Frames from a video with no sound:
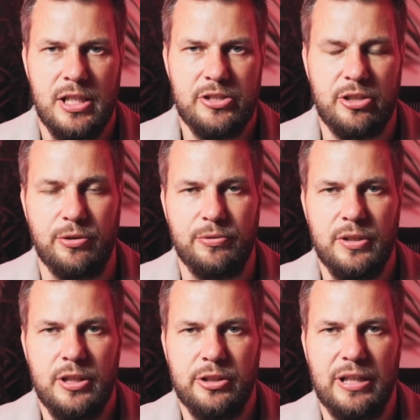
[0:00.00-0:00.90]
So
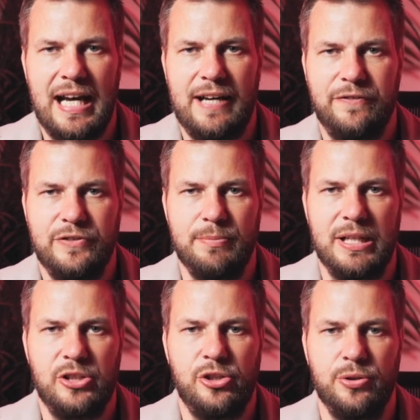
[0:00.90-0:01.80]
you have to
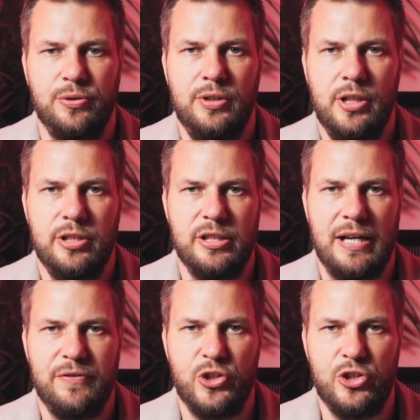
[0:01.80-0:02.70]
make sure that you
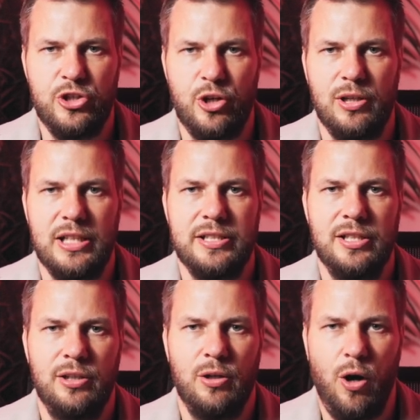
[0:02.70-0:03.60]
have a solid
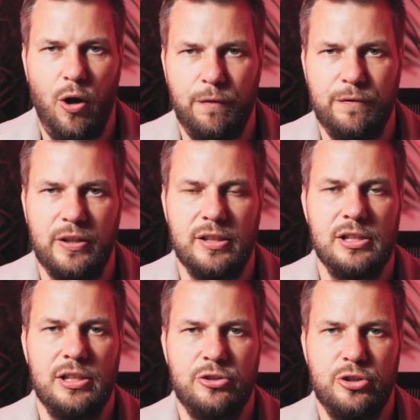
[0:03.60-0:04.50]
offer
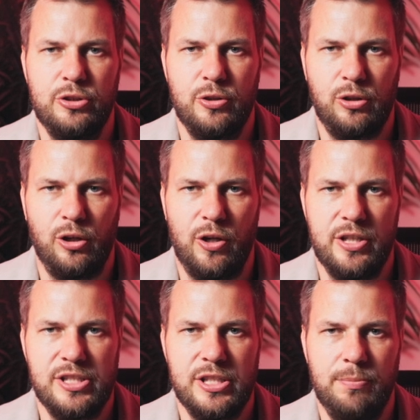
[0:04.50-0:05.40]
to your
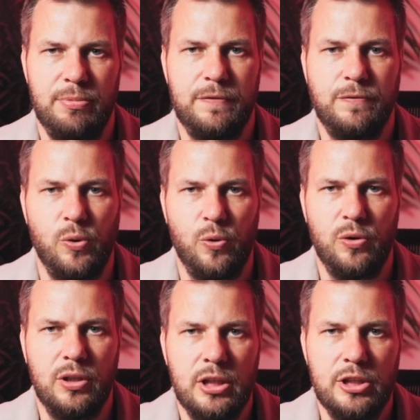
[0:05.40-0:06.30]
clients
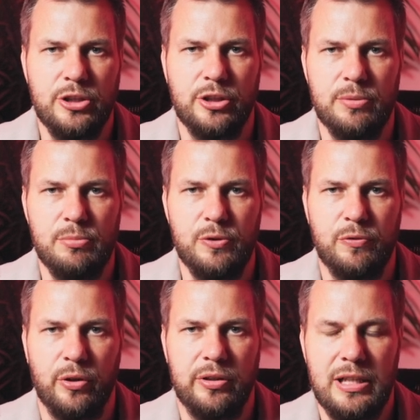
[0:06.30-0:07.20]
before you can
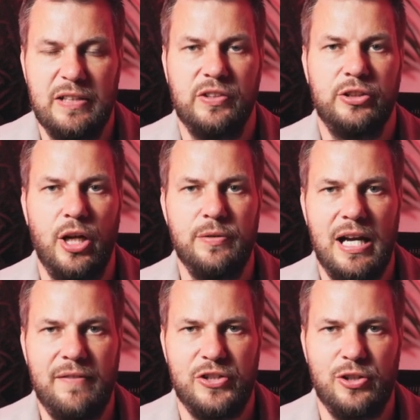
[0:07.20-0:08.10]
move on. If you don't
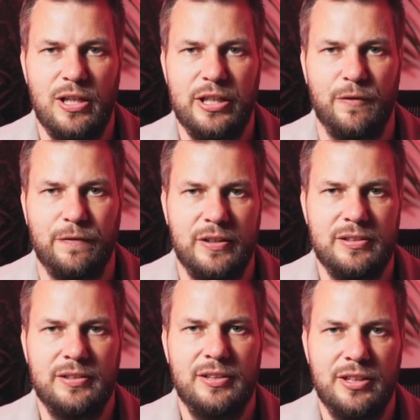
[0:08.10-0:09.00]
have a solid
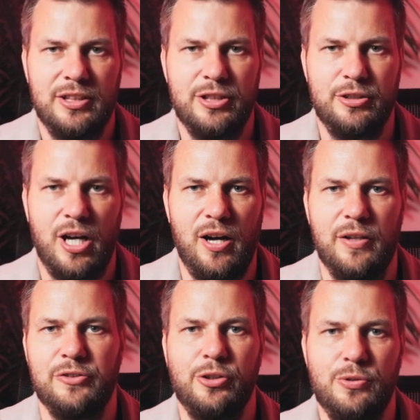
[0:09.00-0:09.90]
offer, you
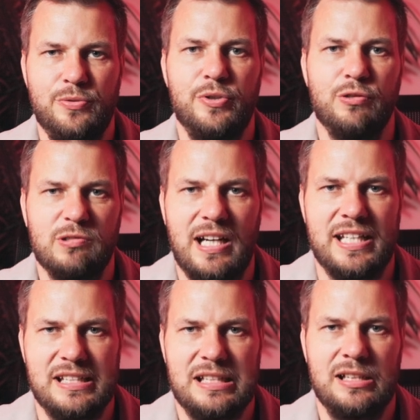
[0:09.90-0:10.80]
can't do the
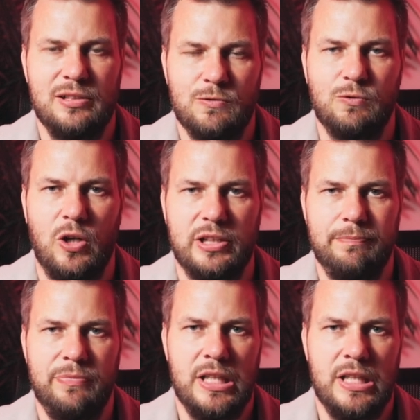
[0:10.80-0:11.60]
rest right.